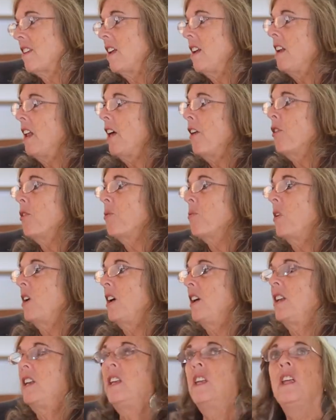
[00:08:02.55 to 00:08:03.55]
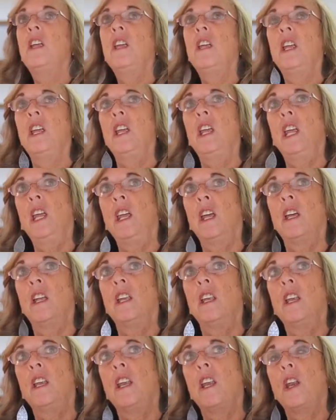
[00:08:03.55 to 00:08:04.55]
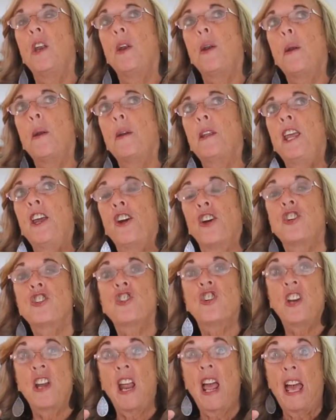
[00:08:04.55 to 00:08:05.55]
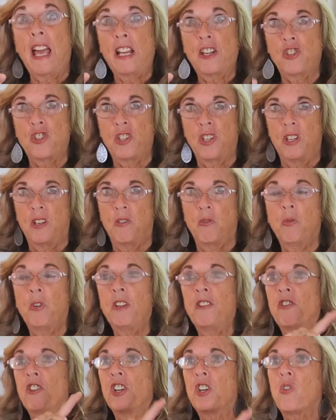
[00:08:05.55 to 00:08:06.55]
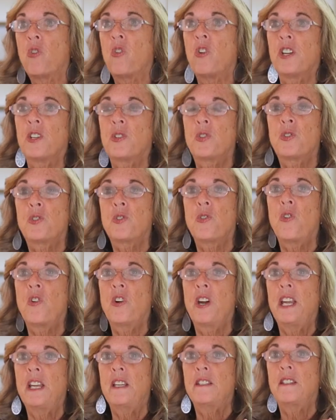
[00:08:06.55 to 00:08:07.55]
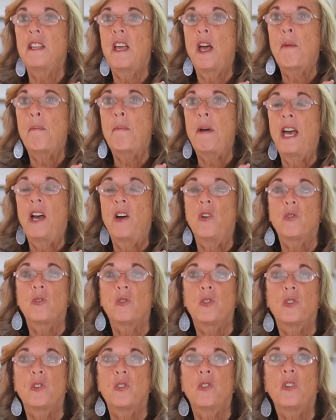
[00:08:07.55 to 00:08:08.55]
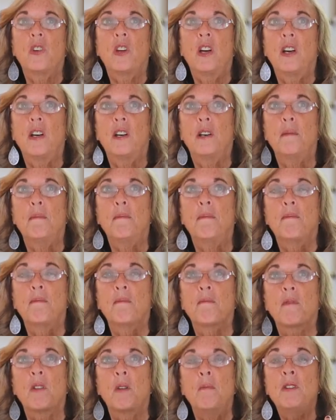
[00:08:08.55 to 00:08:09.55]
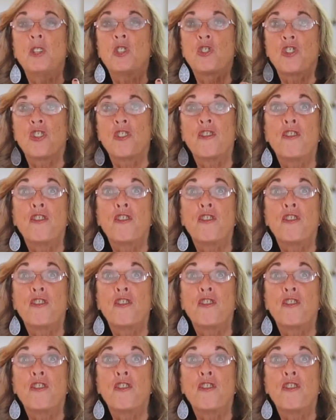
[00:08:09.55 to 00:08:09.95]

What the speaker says: Another one in Character in Action, we've recorded stories about Mr.